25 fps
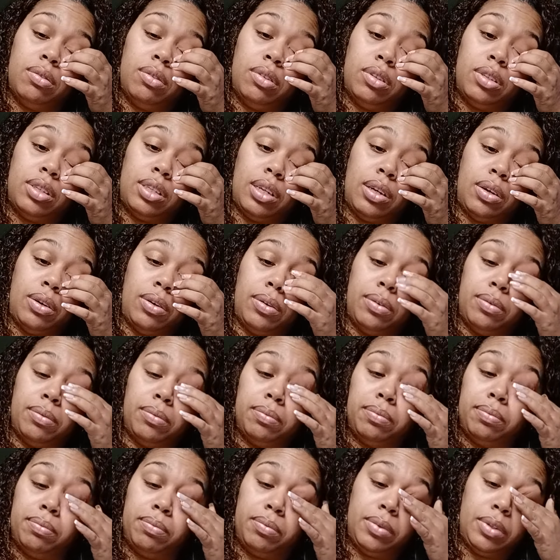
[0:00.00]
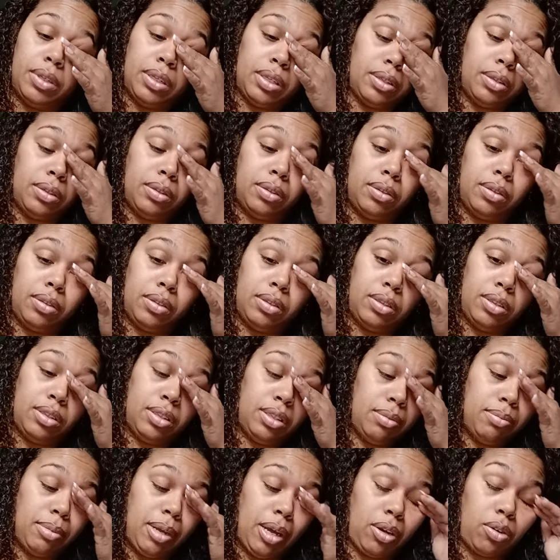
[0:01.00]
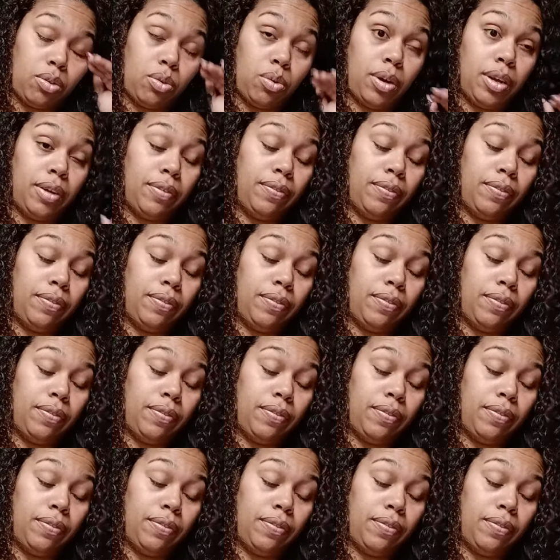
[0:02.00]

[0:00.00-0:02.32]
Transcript: So, yeah. Something about koi